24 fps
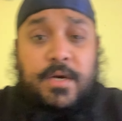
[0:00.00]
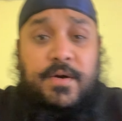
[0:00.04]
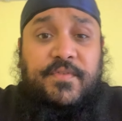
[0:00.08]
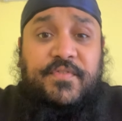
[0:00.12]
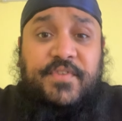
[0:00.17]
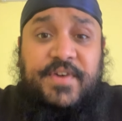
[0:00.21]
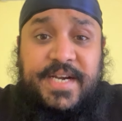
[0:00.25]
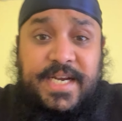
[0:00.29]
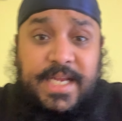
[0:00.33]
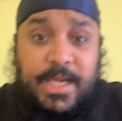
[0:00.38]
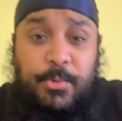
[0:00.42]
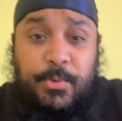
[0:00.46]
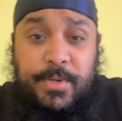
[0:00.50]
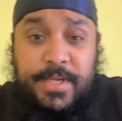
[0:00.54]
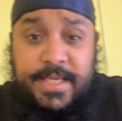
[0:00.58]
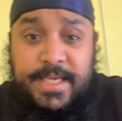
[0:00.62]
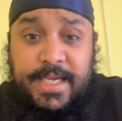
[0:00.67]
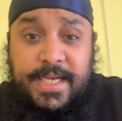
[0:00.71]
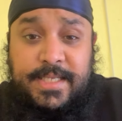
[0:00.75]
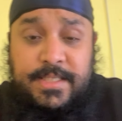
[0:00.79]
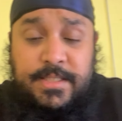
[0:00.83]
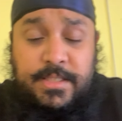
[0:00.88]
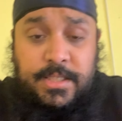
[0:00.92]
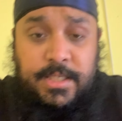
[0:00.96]
three day
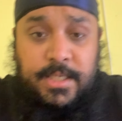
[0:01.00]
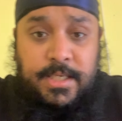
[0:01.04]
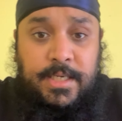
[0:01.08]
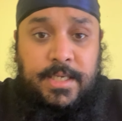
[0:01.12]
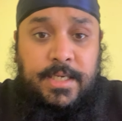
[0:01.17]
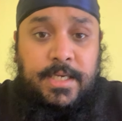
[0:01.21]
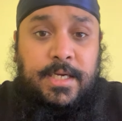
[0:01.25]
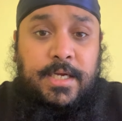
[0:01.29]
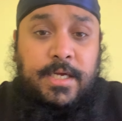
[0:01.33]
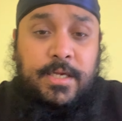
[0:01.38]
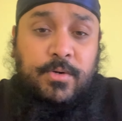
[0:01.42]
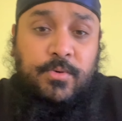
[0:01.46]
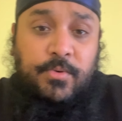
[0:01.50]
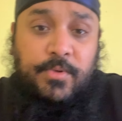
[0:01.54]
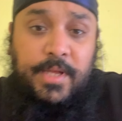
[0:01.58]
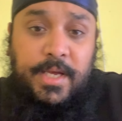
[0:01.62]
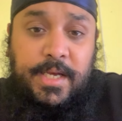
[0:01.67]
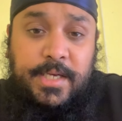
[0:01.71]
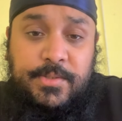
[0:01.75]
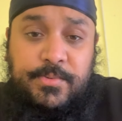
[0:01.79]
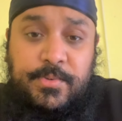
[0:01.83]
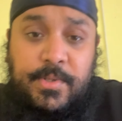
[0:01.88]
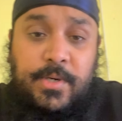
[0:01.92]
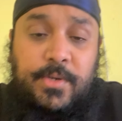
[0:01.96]
weekends and all
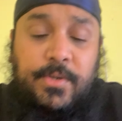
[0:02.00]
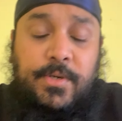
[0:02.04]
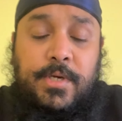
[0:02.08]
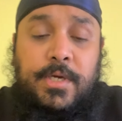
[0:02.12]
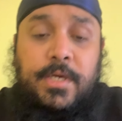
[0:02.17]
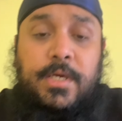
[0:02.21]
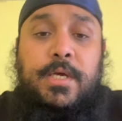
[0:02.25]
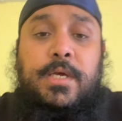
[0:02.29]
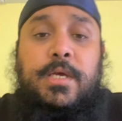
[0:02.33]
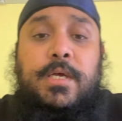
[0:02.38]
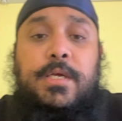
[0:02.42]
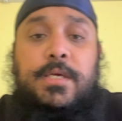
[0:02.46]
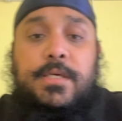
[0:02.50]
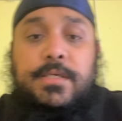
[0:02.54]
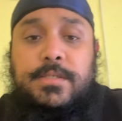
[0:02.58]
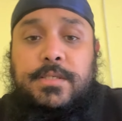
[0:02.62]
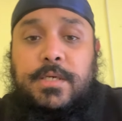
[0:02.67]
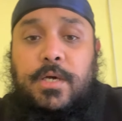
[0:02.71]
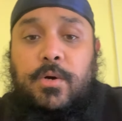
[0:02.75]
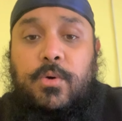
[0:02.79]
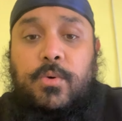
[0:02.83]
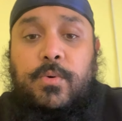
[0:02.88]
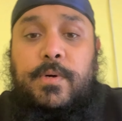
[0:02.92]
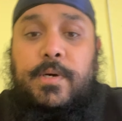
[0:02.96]
that as well.
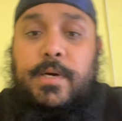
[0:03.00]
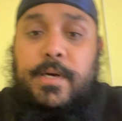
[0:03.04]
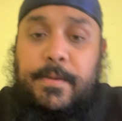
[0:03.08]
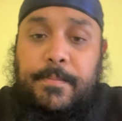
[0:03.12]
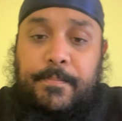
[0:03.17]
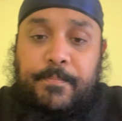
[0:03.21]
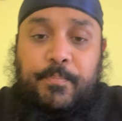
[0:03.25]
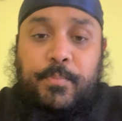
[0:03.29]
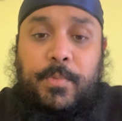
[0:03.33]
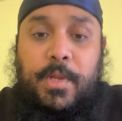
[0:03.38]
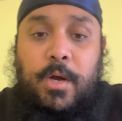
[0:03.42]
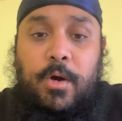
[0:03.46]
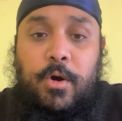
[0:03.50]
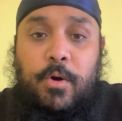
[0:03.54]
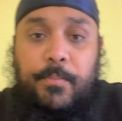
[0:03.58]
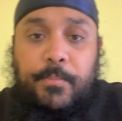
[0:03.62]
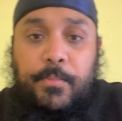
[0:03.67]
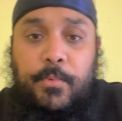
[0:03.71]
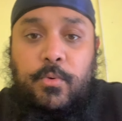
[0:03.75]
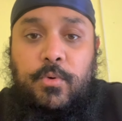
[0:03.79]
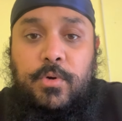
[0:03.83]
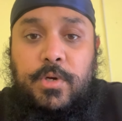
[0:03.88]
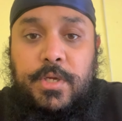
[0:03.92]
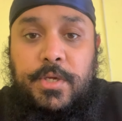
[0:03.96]
So um,
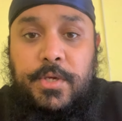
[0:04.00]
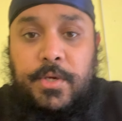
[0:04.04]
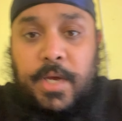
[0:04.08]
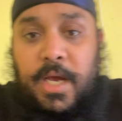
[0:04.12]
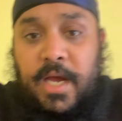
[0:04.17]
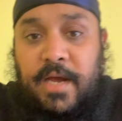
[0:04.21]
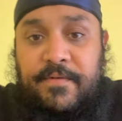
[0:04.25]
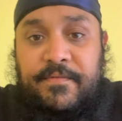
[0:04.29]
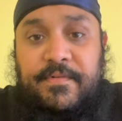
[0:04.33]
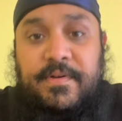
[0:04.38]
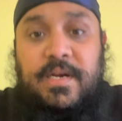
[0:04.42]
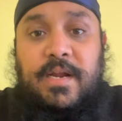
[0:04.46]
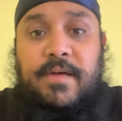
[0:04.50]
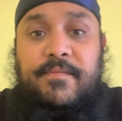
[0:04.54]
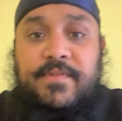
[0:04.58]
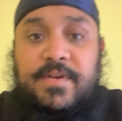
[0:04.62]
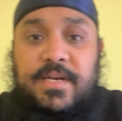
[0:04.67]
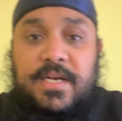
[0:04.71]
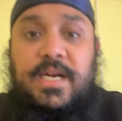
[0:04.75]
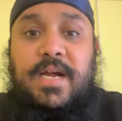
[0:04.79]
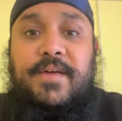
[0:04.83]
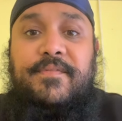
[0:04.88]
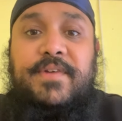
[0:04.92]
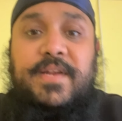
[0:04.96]
hope all of you have a
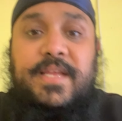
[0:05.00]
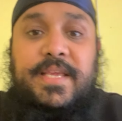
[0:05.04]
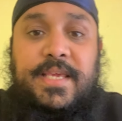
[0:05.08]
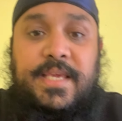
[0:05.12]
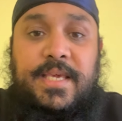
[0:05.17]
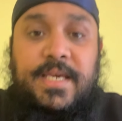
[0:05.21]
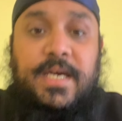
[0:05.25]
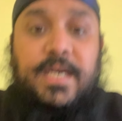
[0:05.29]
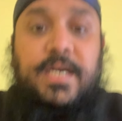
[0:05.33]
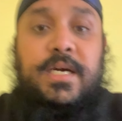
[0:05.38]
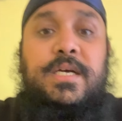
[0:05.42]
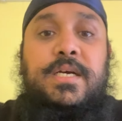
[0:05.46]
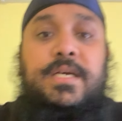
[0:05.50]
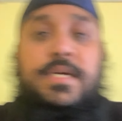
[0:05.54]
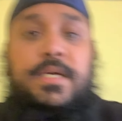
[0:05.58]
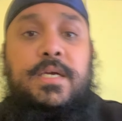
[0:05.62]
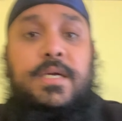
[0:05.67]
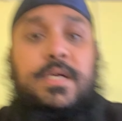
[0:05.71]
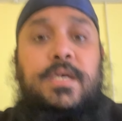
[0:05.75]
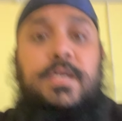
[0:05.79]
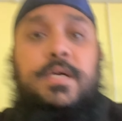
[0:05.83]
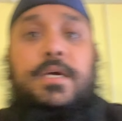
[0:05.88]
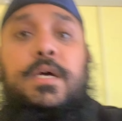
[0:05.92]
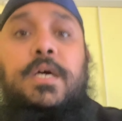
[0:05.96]
lovely, lovely
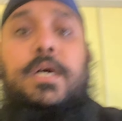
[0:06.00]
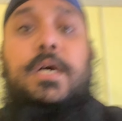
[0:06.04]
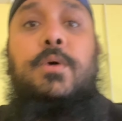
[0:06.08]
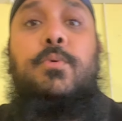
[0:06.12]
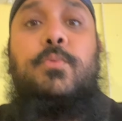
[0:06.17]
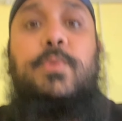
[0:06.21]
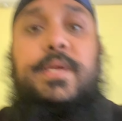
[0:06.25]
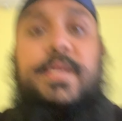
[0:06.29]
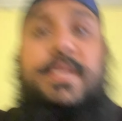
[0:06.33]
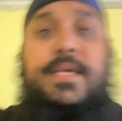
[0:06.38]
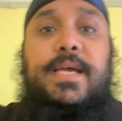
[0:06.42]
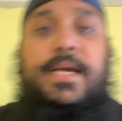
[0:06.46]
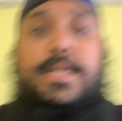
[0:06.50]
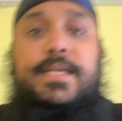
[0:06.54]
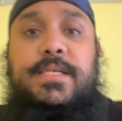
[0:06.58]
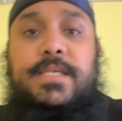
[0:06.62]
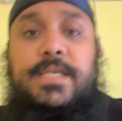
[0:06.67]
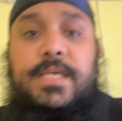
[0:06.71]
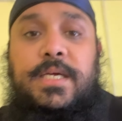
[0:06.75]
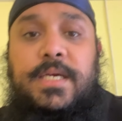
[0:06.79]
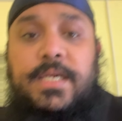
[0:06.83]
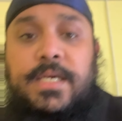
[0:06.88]
weekend.